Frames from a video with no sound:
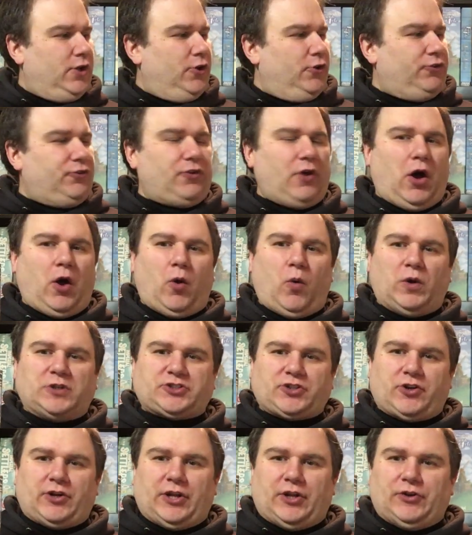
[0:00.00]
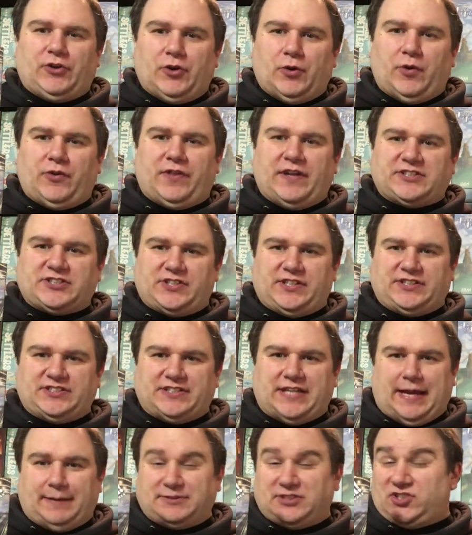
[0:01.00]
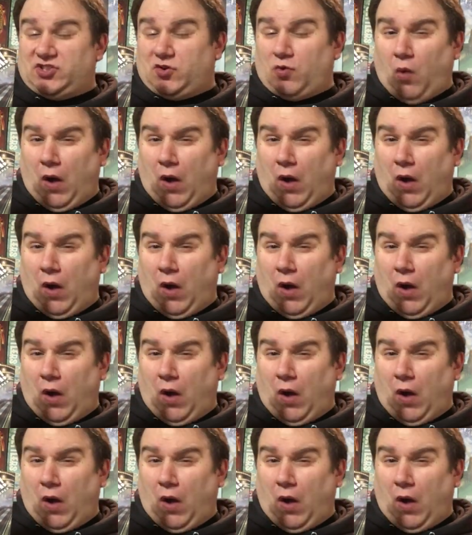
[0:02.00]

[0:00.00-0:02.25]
So what you're going to do with each of these games is a